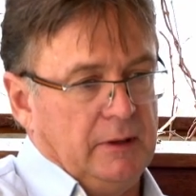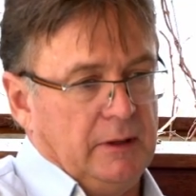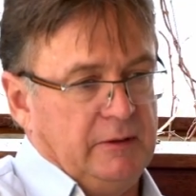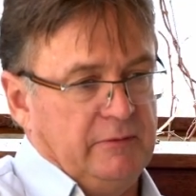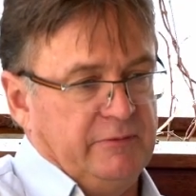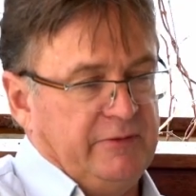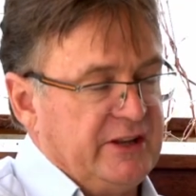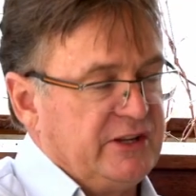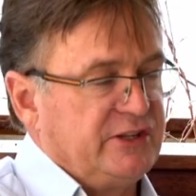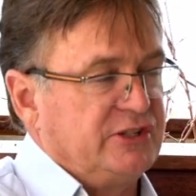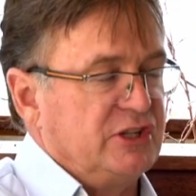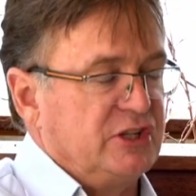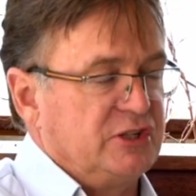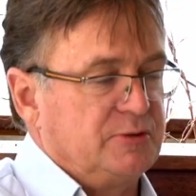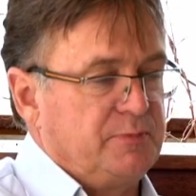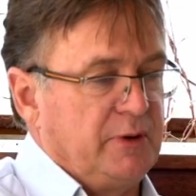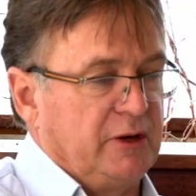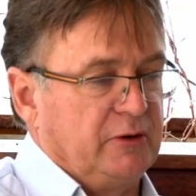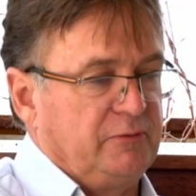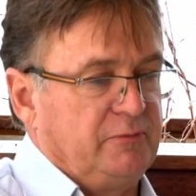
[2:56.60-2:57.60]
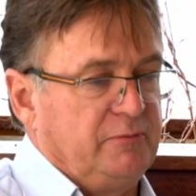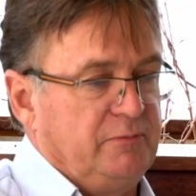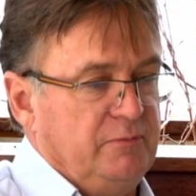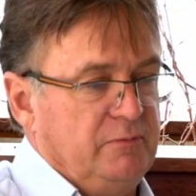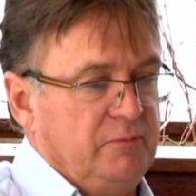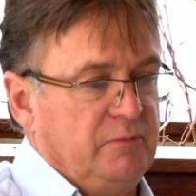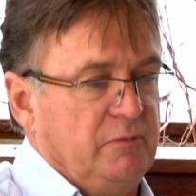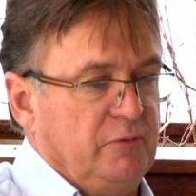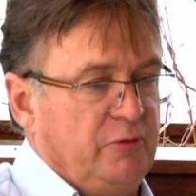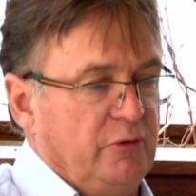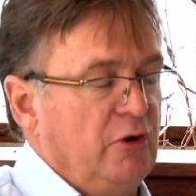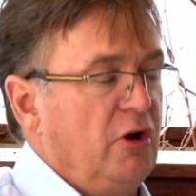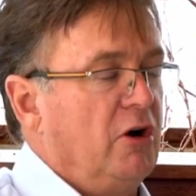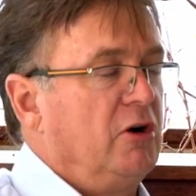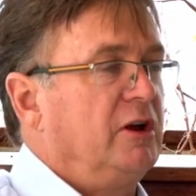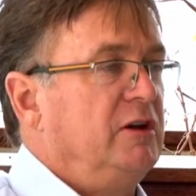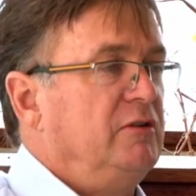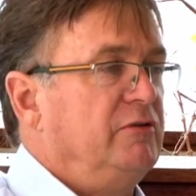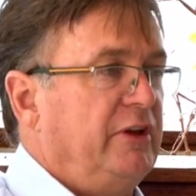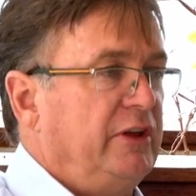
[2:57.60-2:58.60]
investors, but for
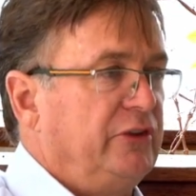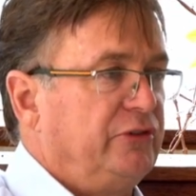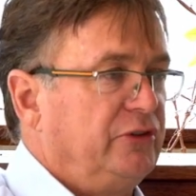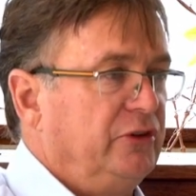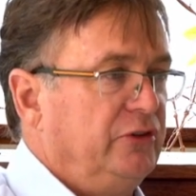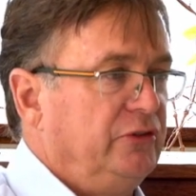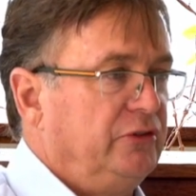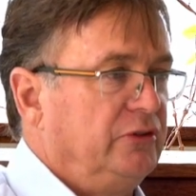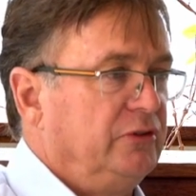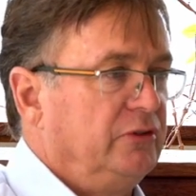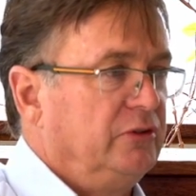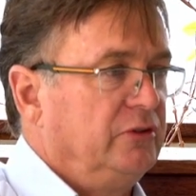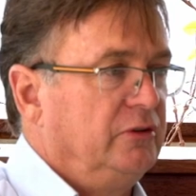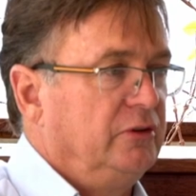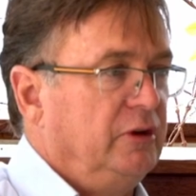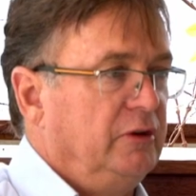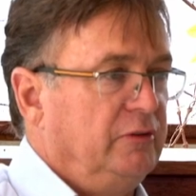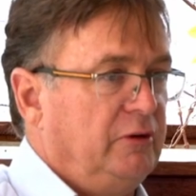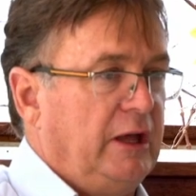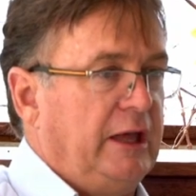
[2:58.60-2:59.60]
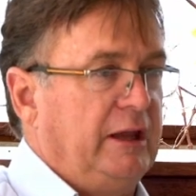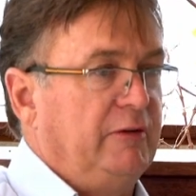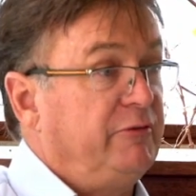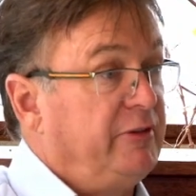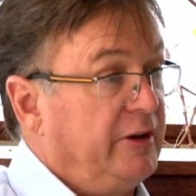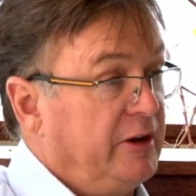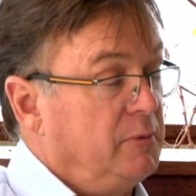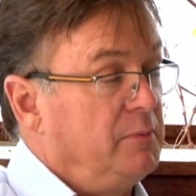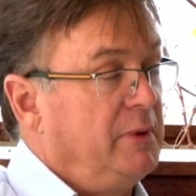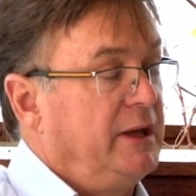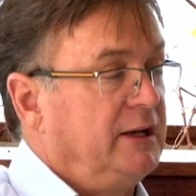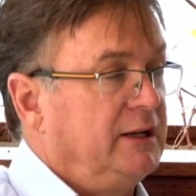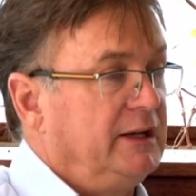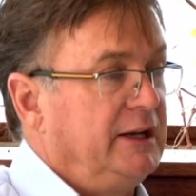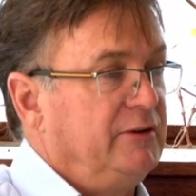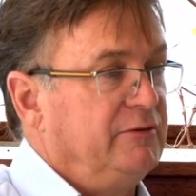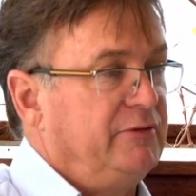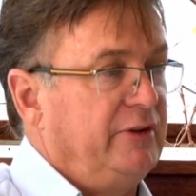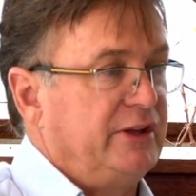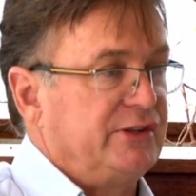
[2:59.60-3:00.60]
long investors and fundamental
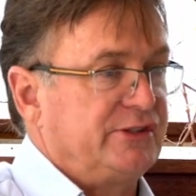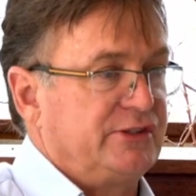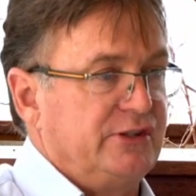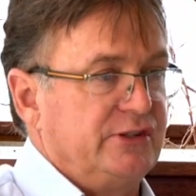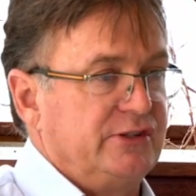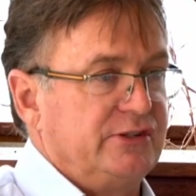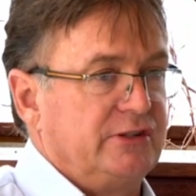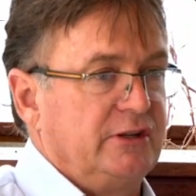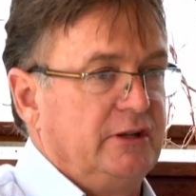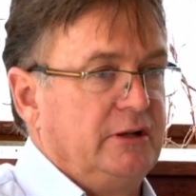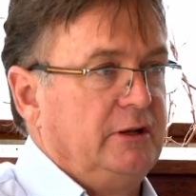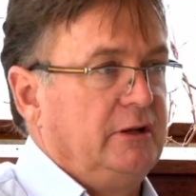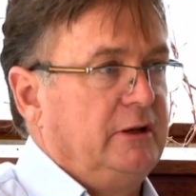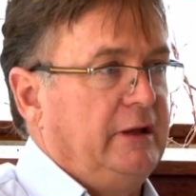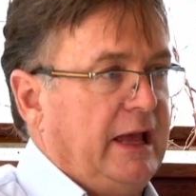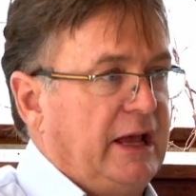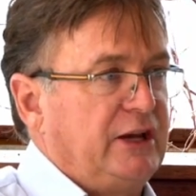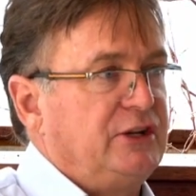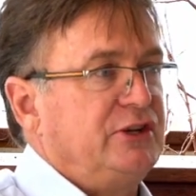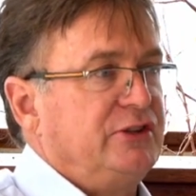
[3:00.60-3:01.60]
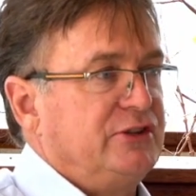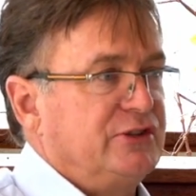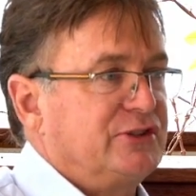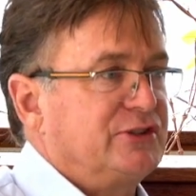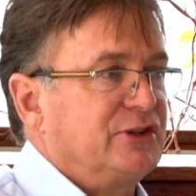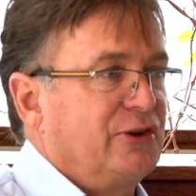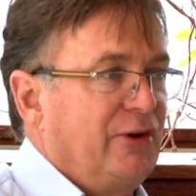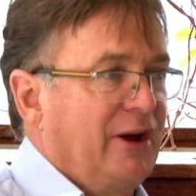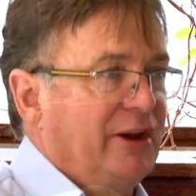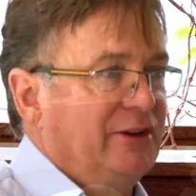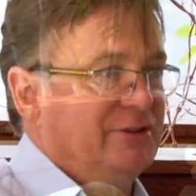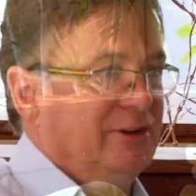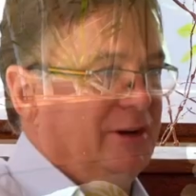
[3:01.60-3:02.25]
investors, actually this is a great